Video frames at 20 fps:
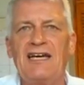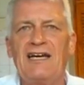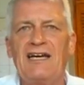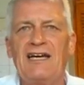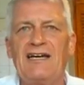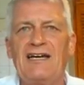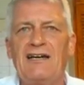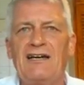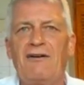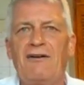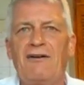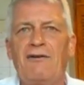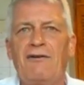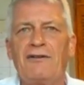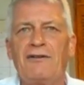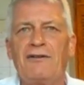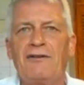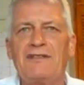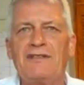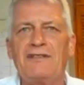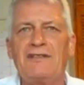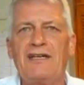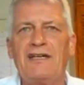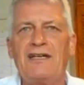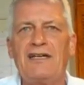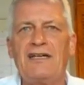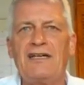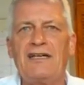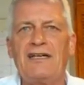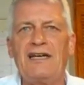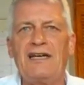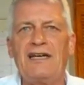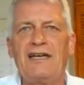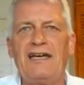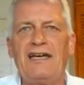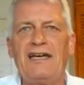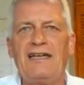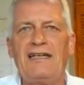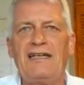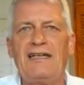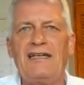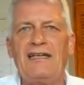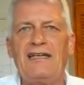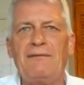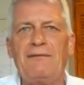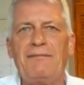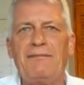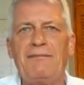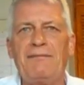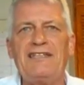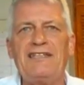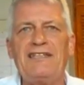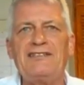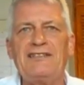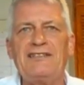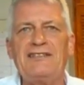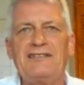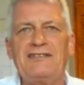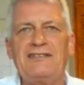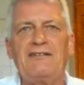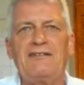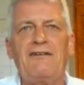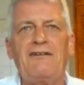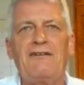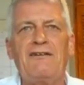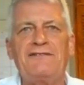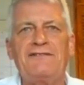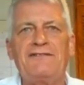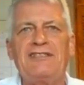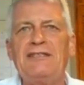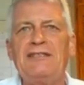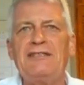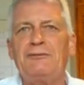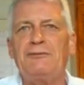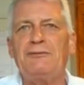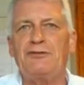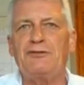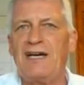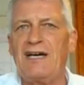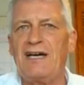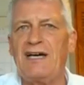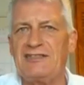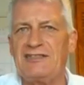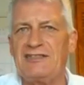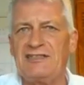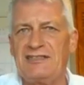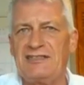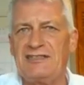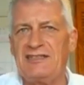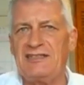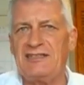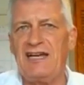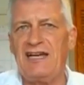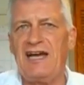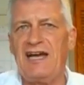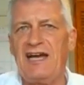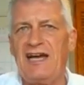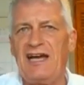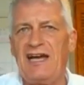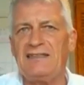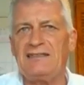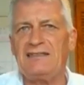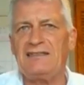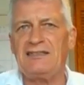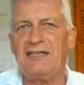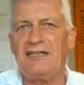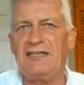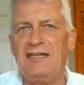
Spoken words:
on a basis of deep trust. And